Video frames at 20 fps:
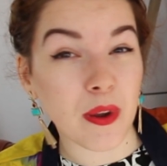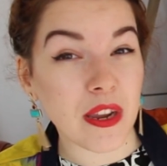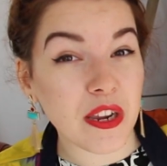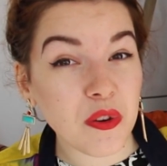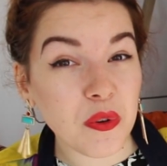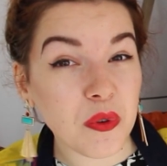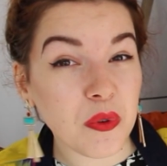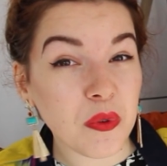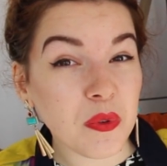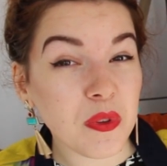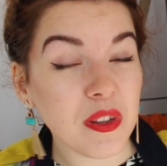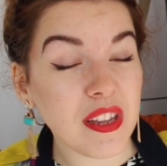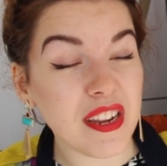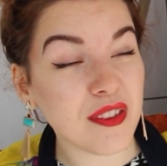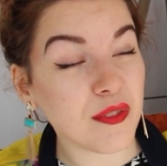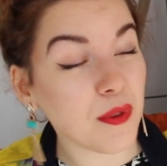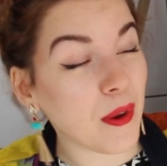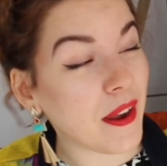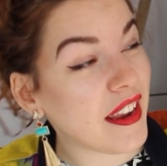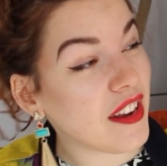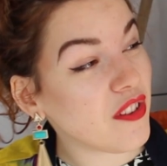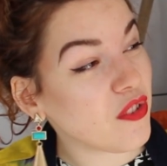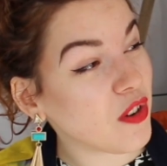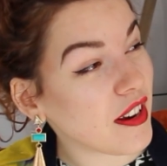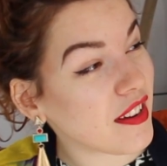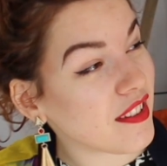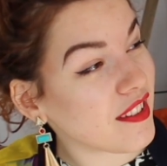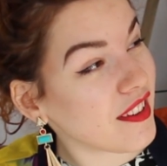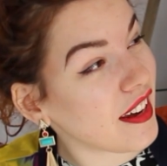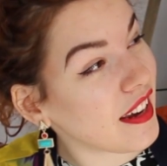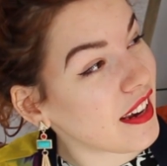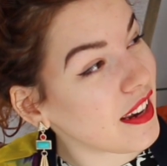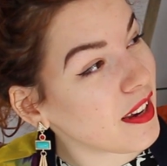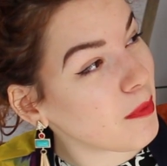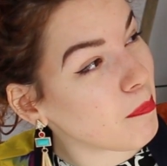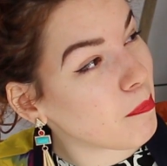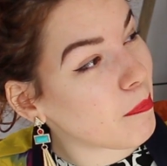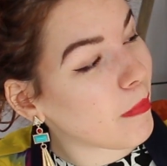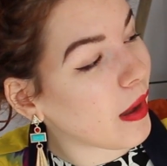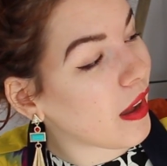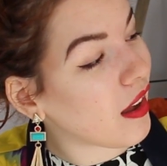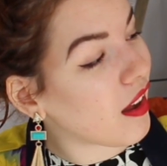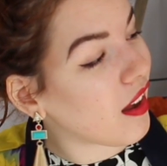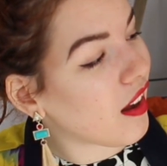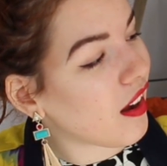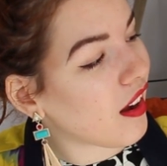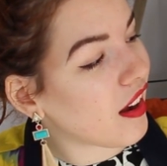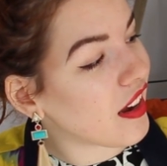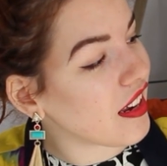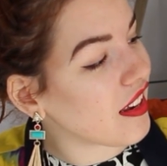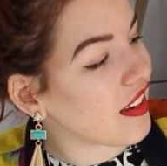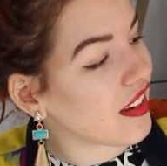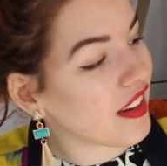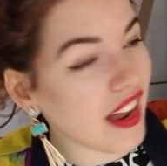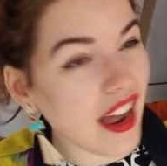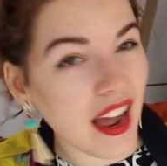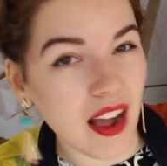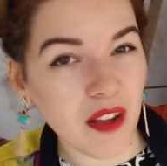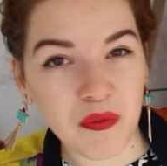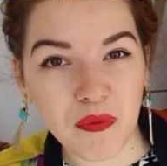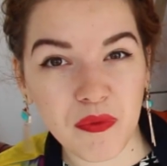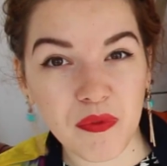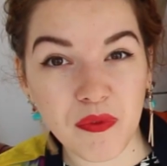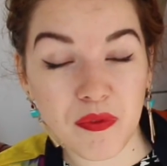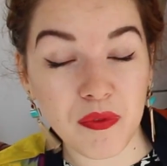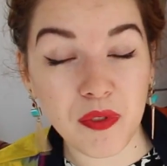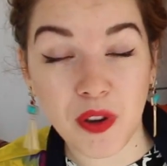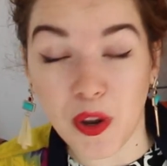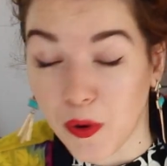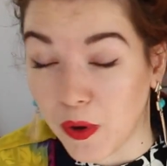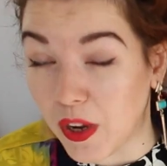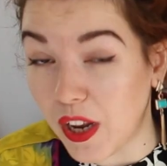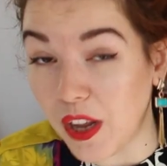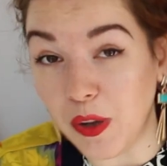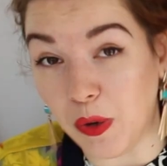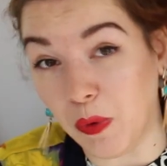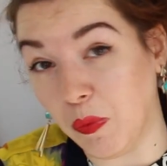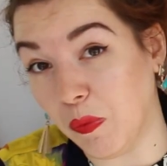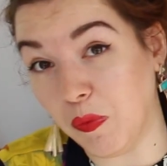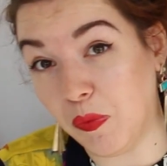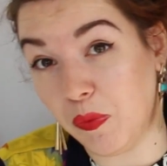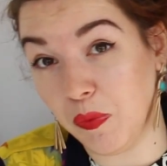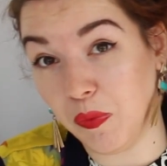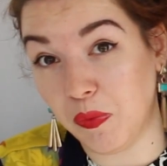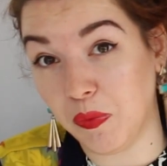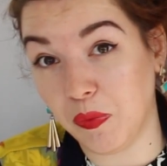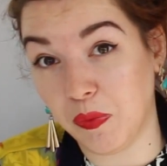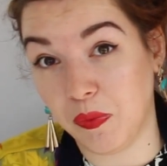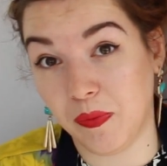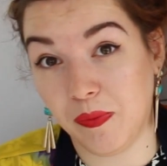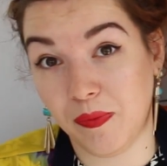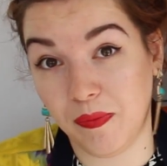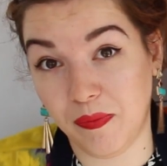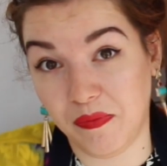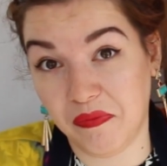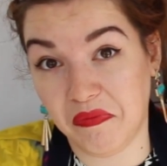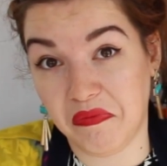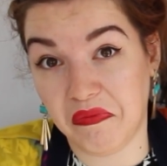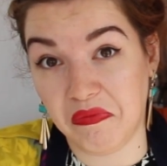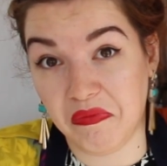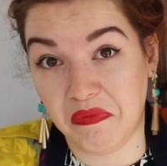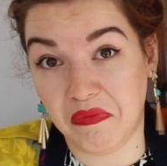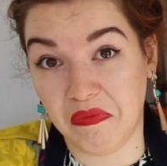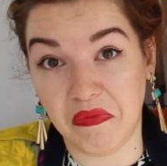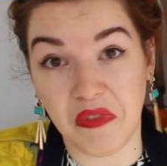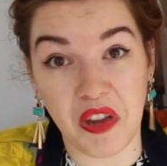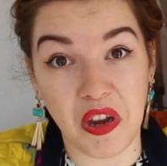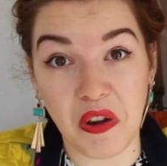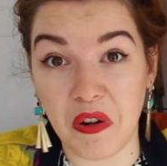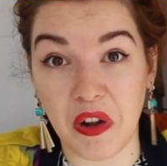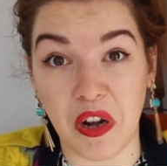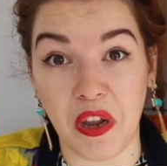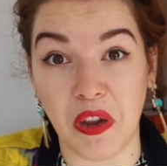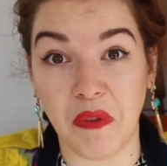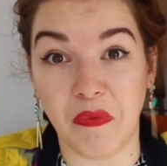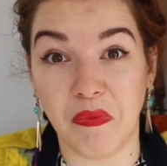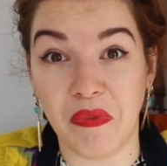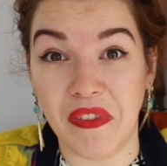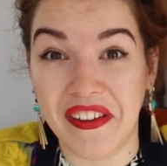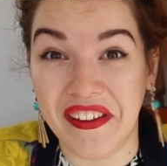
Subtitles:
quite cool, he's quite interesting, but I have no clue. No clue.